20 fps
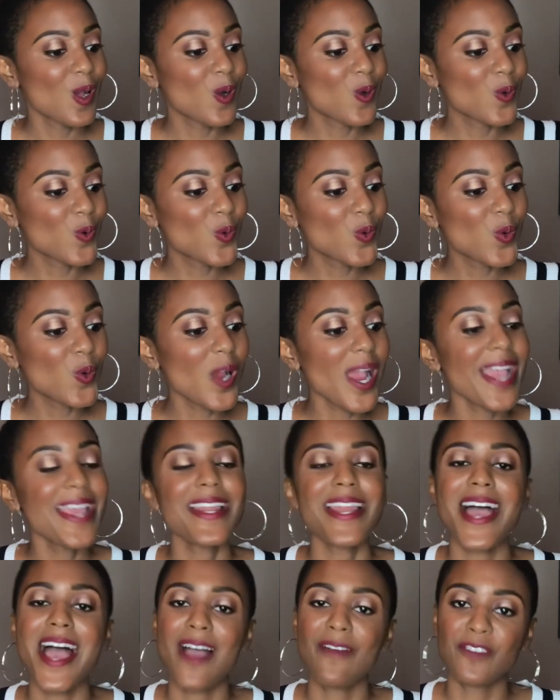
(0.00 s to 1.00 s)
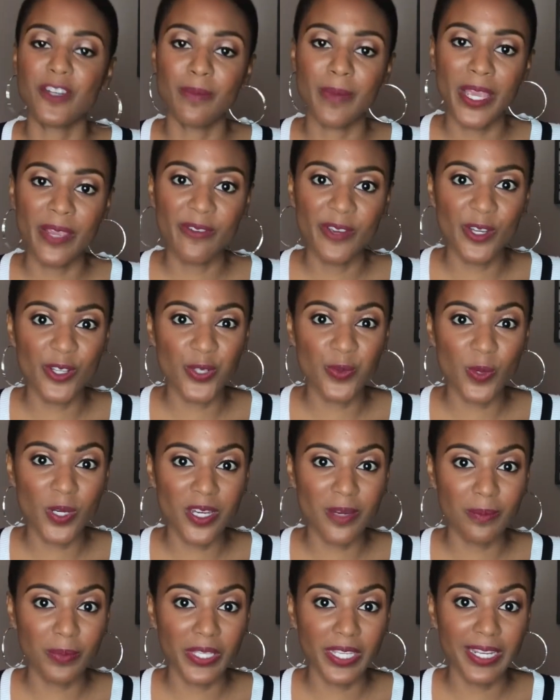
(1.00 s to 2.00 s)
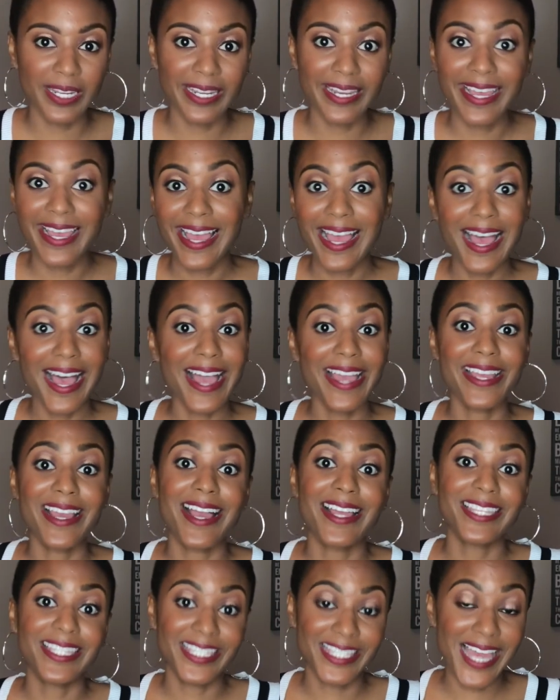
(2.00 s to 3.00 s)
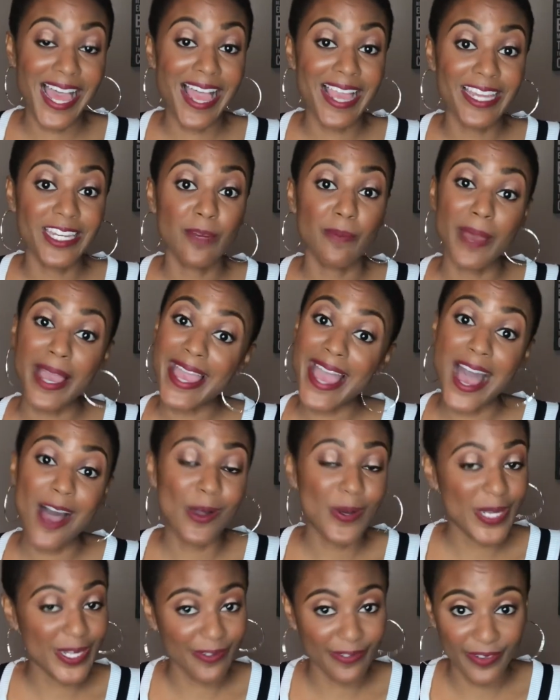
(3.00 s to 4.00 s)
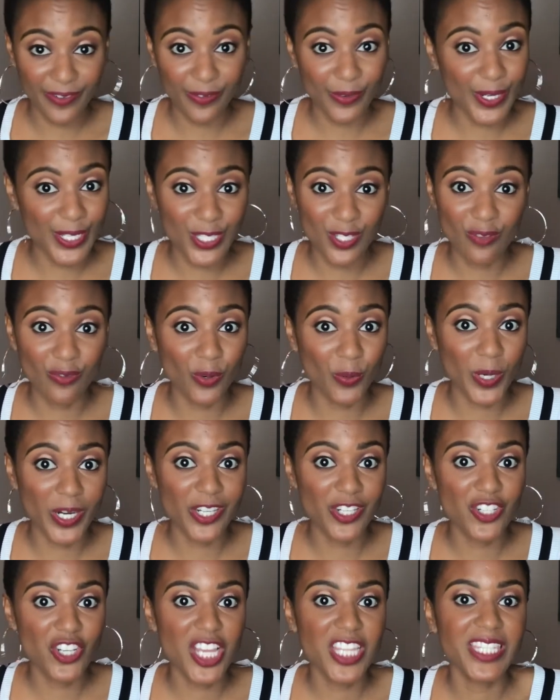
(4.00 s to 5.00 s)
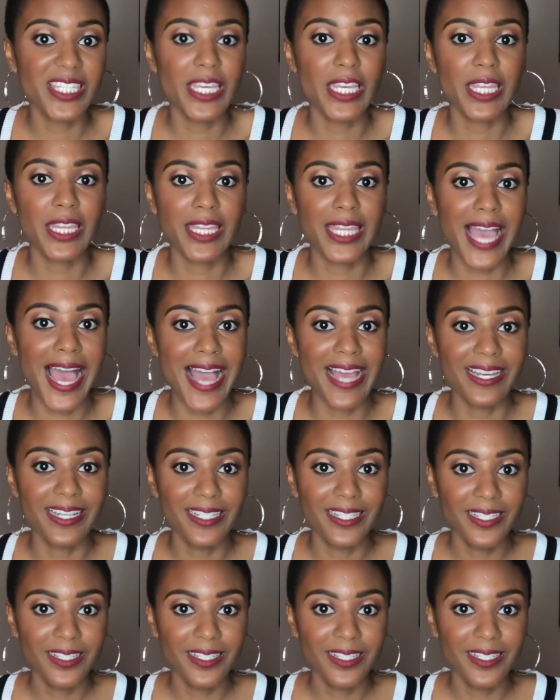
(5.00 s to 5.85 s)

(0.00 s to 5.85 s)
Right after my reels were completed, I got signed by Houghton for voiceover work, just like that.